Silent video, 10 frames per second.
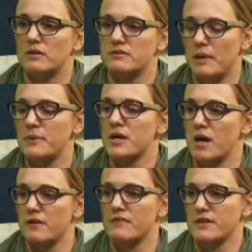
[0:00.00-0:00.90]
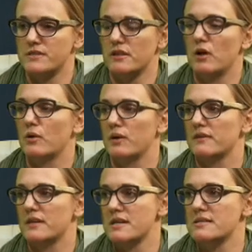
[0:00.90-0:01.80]
Simon and I are very slow on
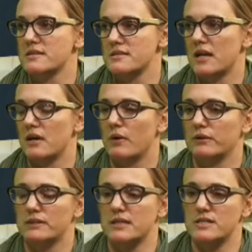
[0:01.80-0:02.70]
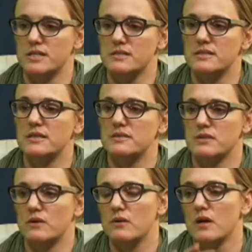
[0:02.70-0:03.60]
things and take a while to digest things.
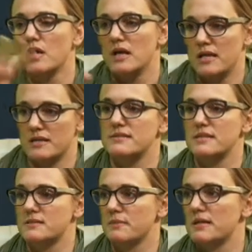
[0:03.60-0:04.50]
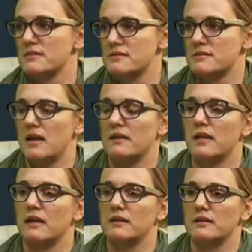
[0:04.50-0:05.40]
So 6 months, and
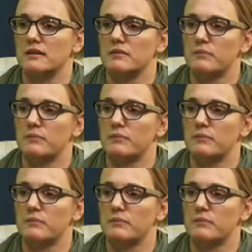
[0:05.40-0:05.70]
then